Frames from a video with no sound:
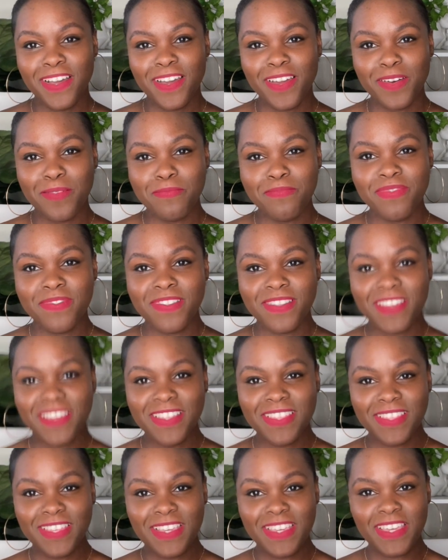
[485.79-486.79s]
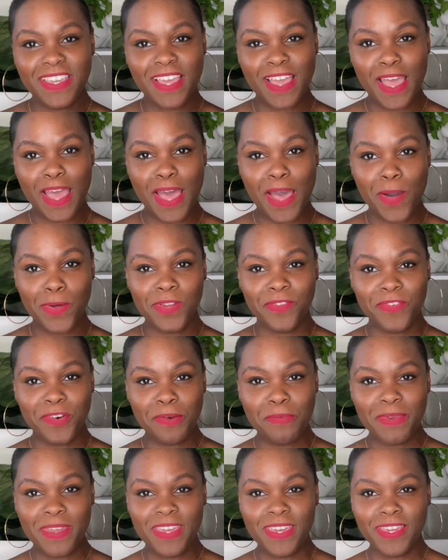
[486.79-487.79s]
completely out of
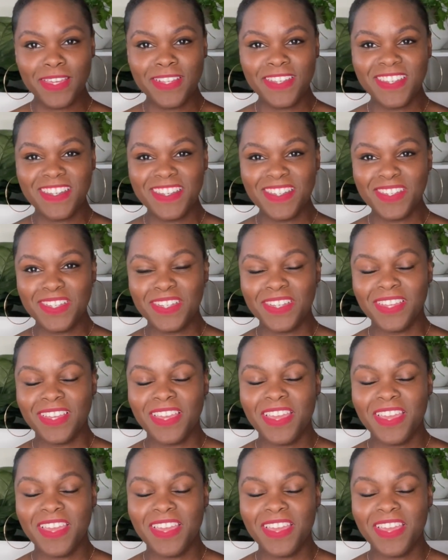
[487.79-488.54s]
her packaging.